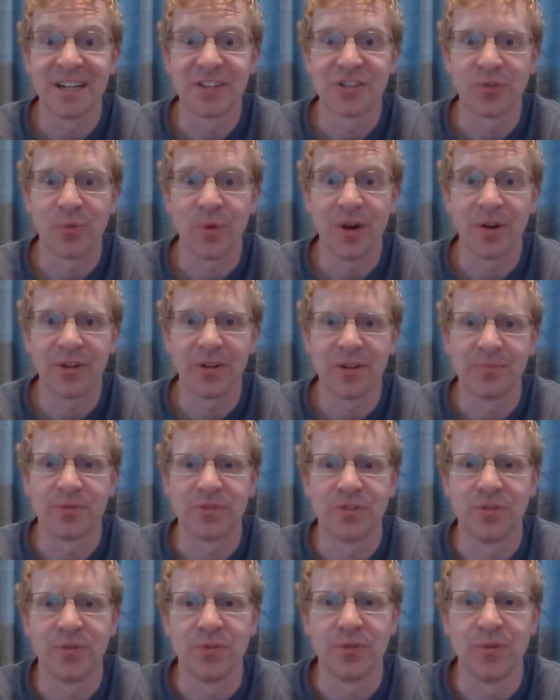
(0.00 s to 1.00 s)
Hey guys,
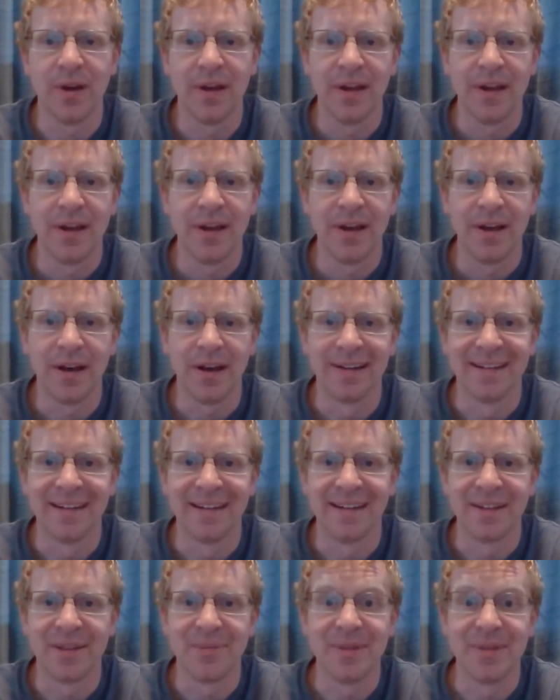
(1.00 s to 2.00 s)
welcome to
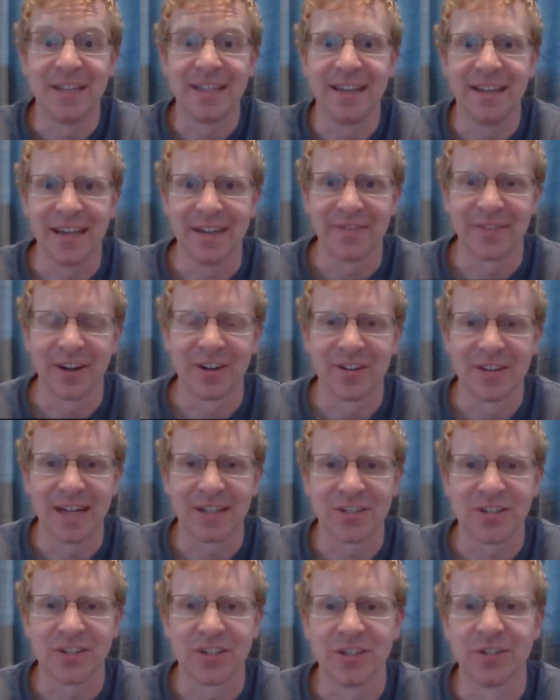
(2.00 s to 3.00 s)
the beginning
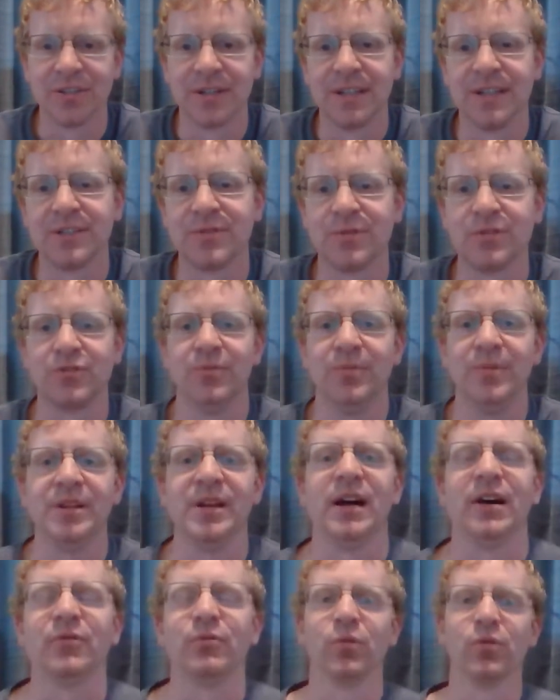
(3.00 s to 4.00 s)
of our next series,
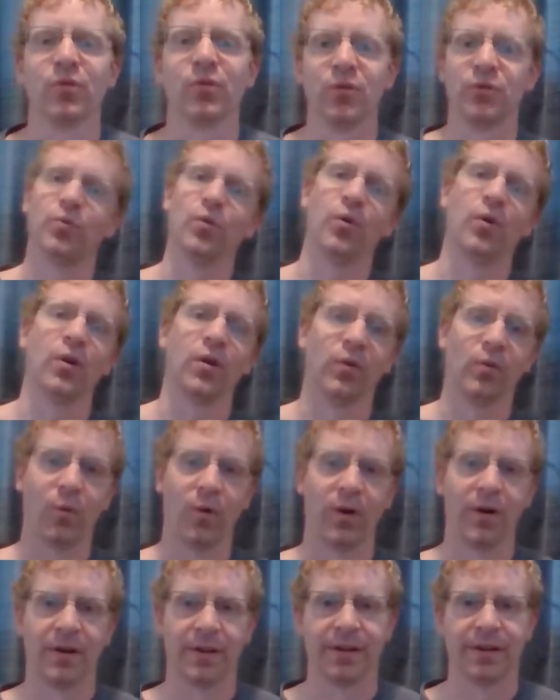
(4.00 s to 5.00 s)
which will be on World
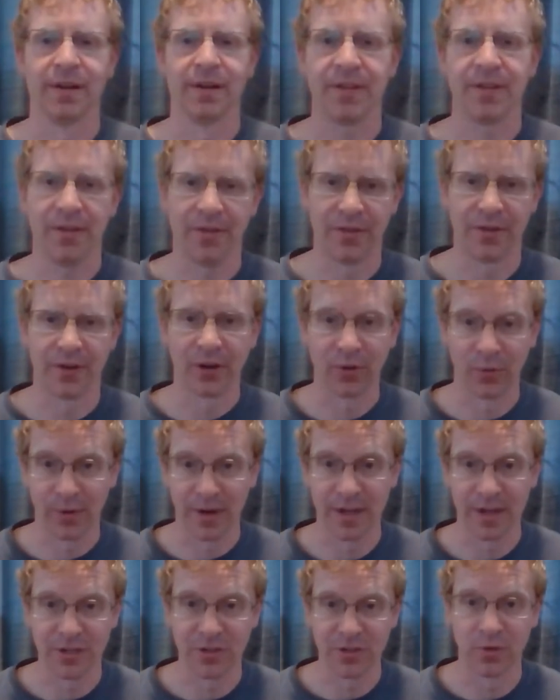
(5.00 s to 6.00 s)
War I,
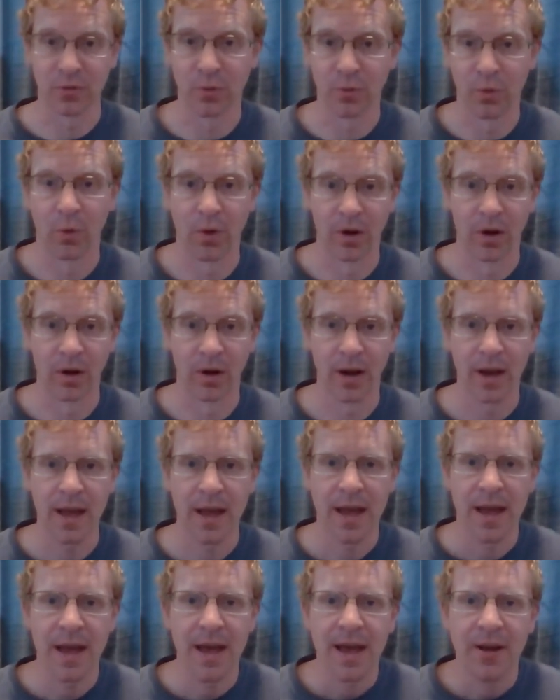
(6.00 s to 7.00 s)
the Great
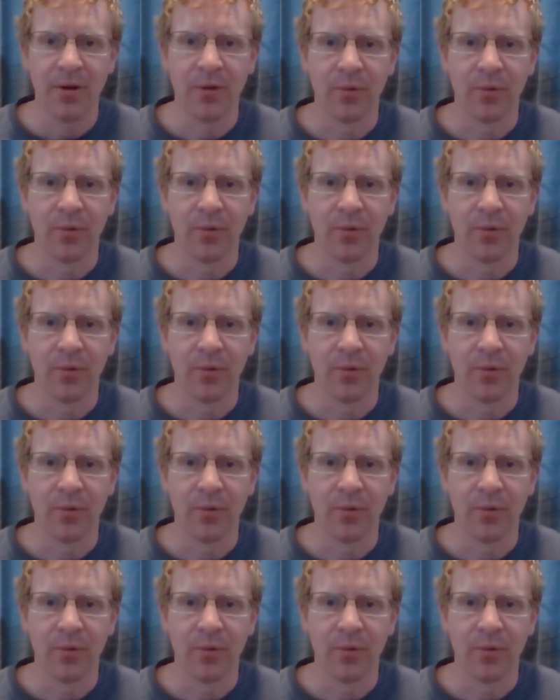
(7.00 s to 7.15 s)
War.